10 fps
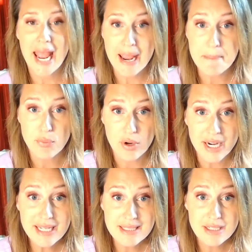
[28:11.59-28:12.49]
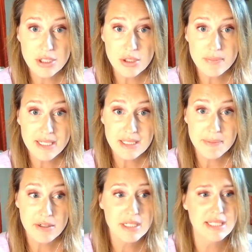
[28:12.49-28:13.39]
embrace their human experience,